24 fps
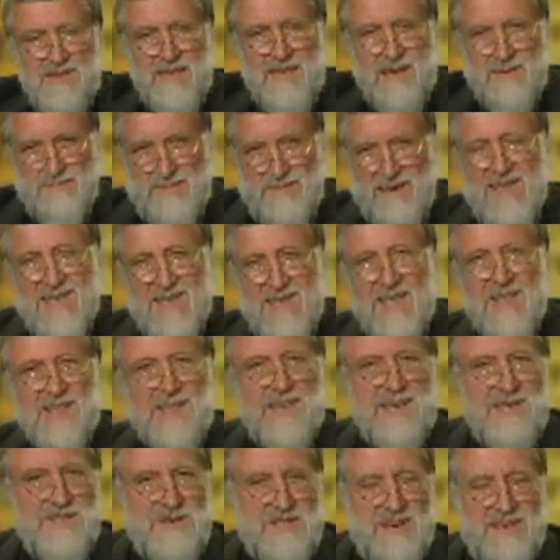They
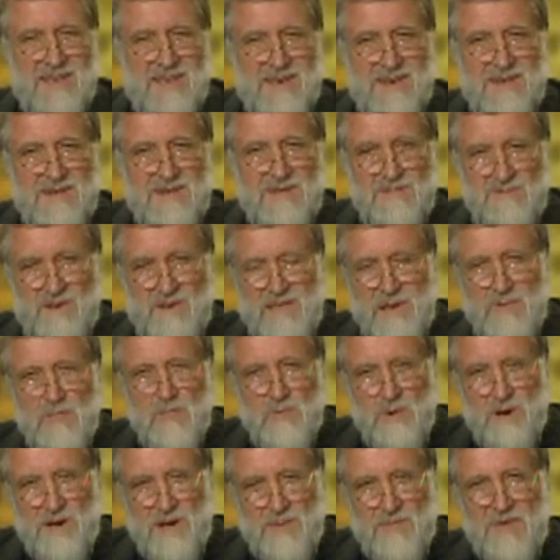basically just really
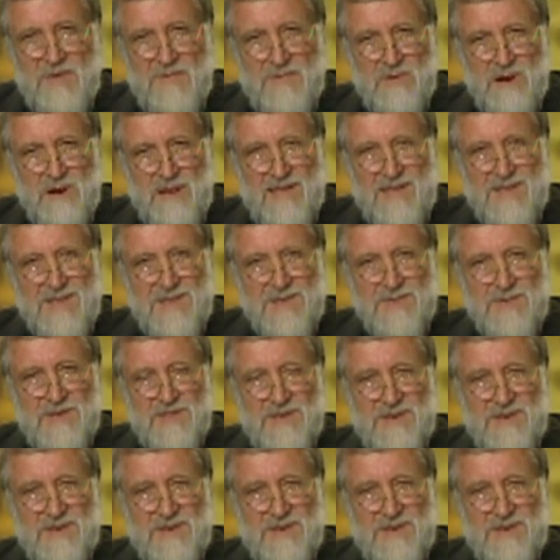want to be friends